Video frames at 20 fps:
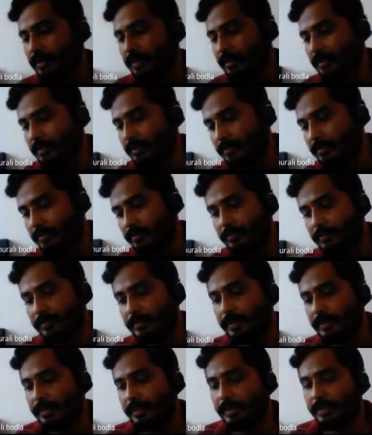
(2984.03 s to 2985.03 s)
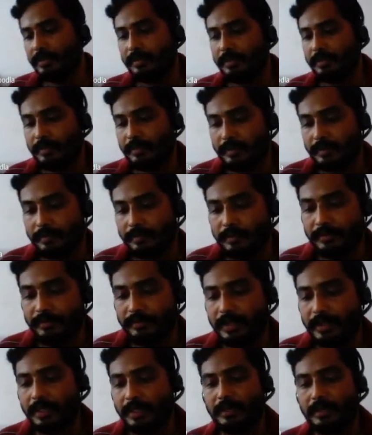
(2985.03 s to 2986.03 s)
um, we
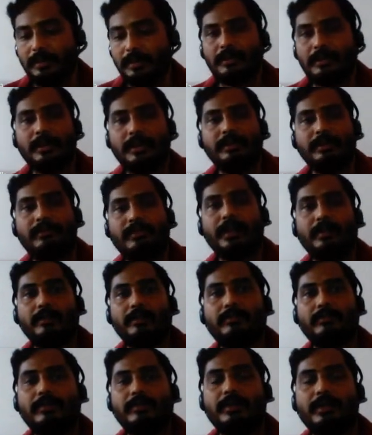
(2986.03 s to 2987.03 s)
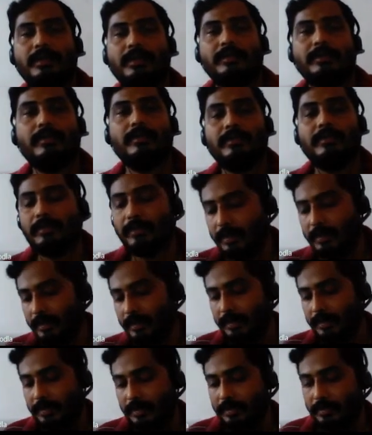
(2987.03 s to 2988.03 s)
will define
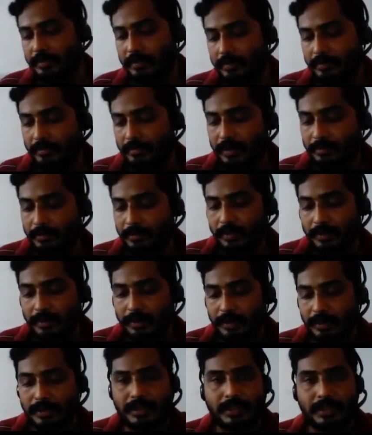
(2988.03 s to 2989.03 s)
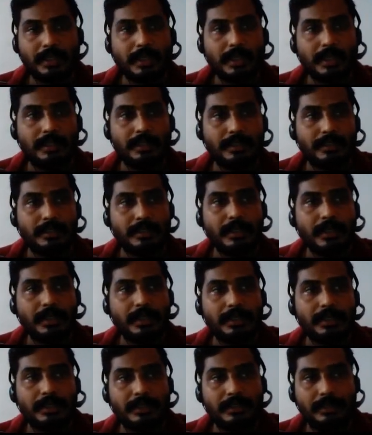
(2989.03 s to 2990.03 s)
one more stress,
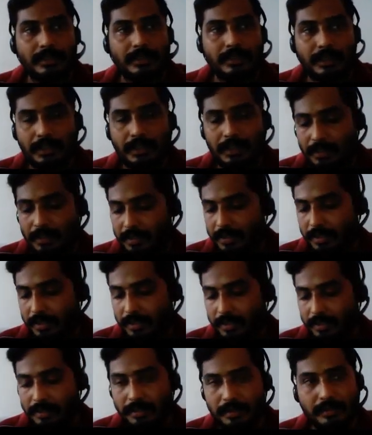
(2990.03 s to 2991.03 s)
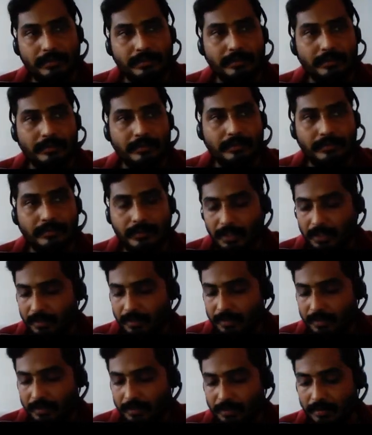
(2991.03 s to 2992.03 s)
that is shear stress.
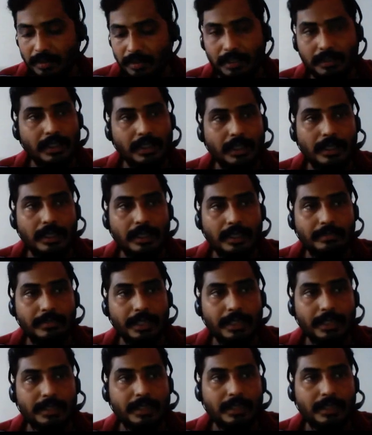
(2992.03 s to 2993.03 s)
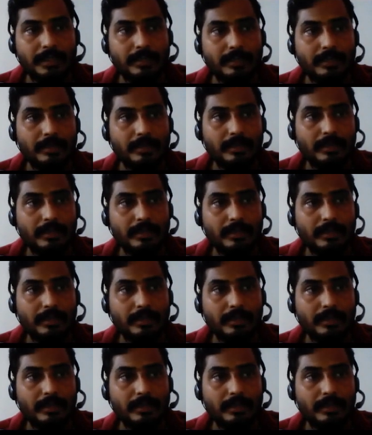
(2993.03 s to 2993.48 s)
So as I already mentioned,